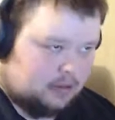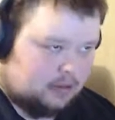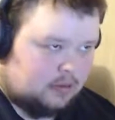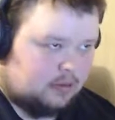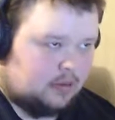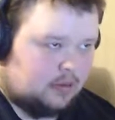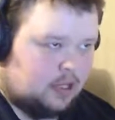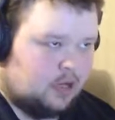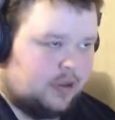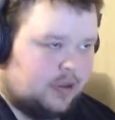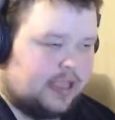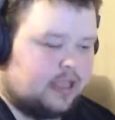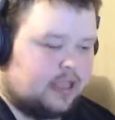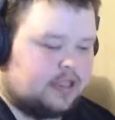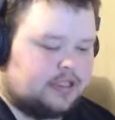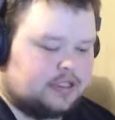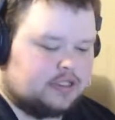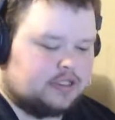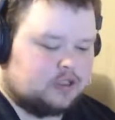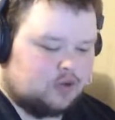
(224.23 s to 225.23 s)

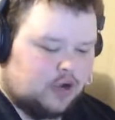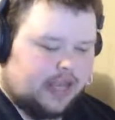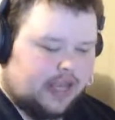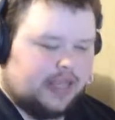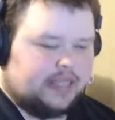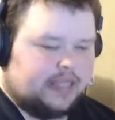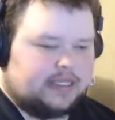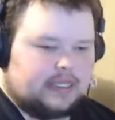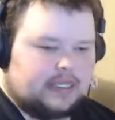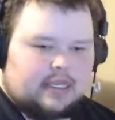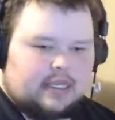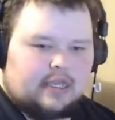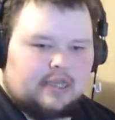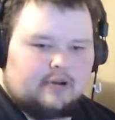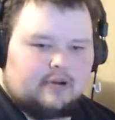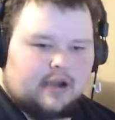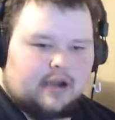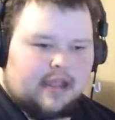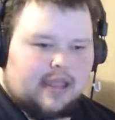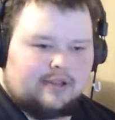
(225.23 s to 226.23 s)
England's great,
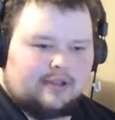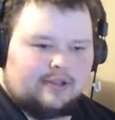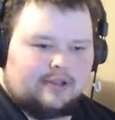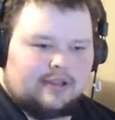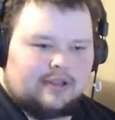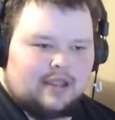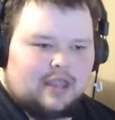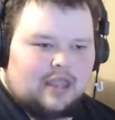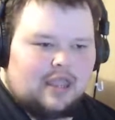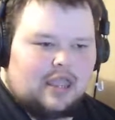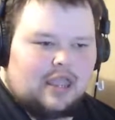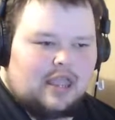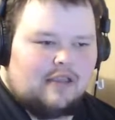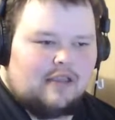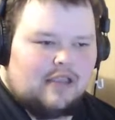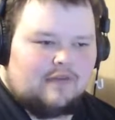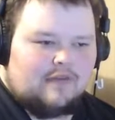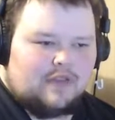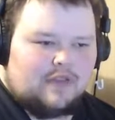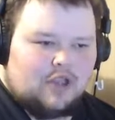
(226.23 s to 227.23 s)
right? And
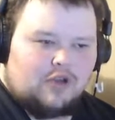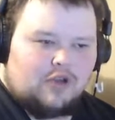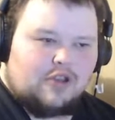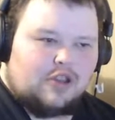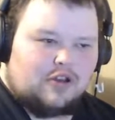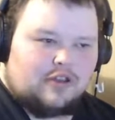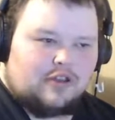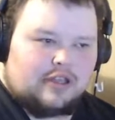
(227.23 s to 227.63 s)
even though